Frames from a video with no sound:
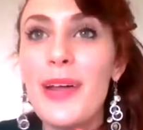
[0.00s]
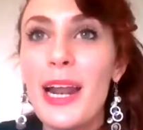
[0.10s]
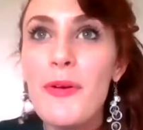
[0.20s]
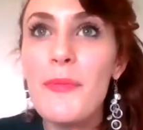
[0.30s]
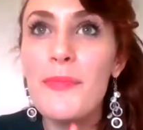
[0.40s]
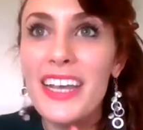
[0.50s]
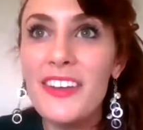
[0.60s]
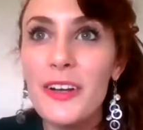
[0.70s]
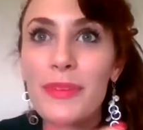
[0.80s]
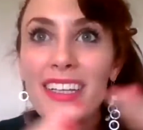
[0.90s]
But I remember being
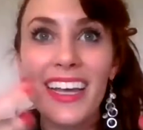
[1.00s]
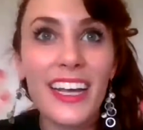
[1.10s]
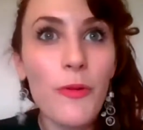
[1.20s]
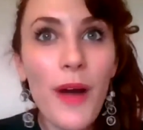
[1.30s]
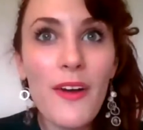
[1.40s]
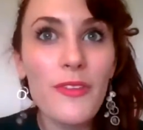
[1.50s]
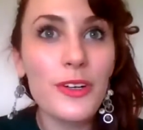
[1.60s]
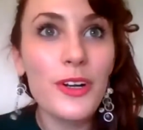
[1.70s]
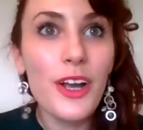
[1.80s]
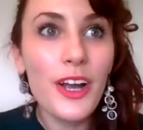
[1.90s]
there and being like, wow,
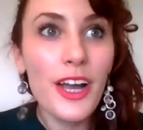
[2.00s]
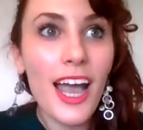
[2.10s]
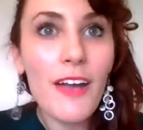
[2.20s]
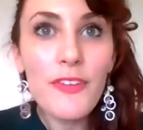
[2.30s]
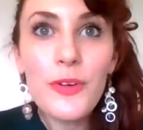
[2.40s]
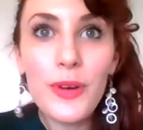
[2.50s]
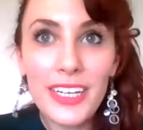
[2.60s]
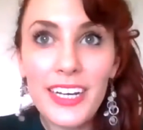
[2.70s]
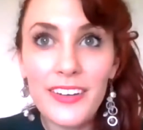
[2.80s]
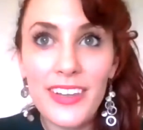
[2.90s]
there everyone
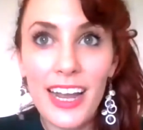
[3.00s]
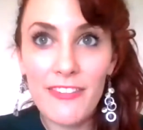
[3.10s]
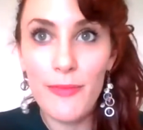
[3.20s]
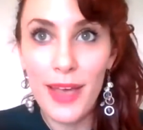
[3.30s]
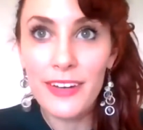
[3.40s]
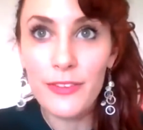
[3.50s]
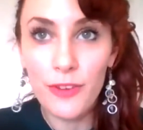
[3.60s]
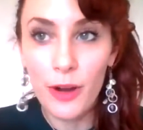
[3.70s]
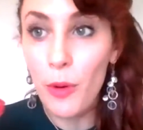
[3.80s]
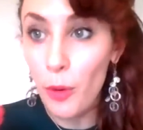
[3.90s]
here that I've met
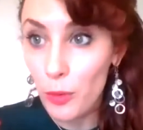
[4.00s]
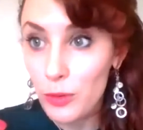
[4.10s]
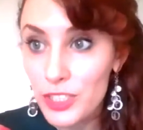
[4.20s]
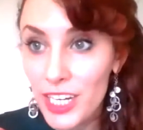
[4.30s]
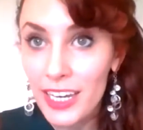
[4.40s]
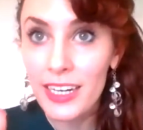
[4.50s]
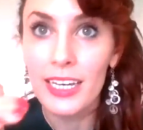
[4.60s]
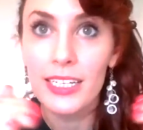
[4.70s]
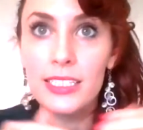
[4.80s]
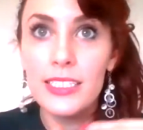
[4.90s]
from Holochain
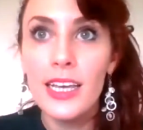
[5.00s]
is